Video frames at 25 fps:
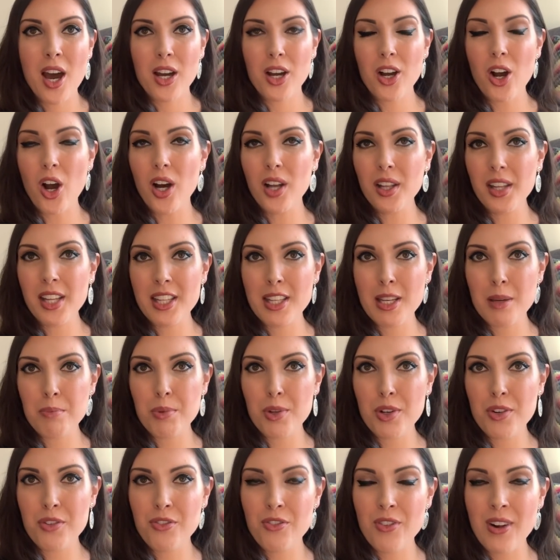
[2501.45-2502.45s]
calling up
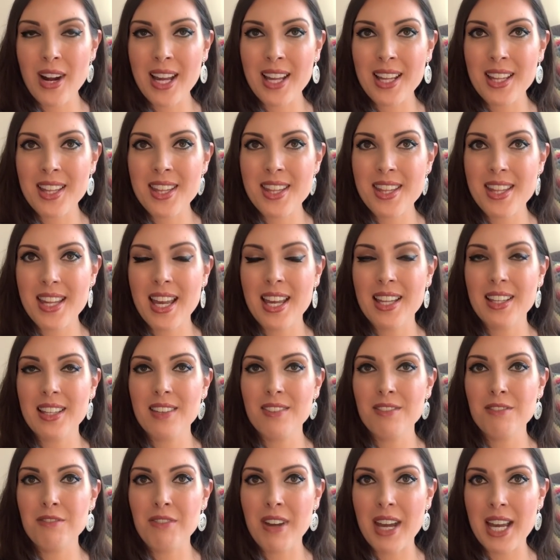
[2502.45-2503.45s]
your friends and
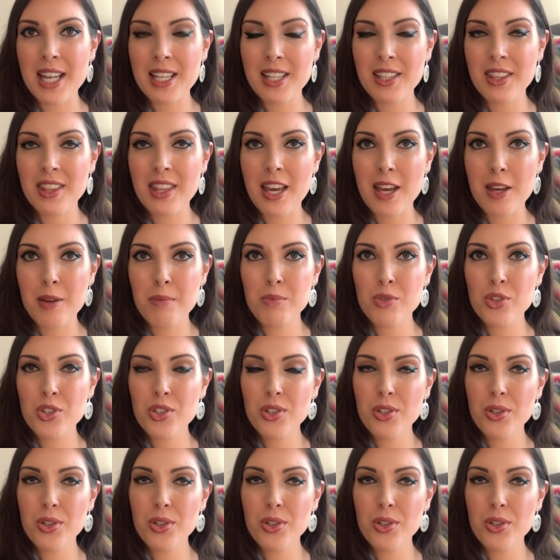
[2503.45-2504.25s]
inviting them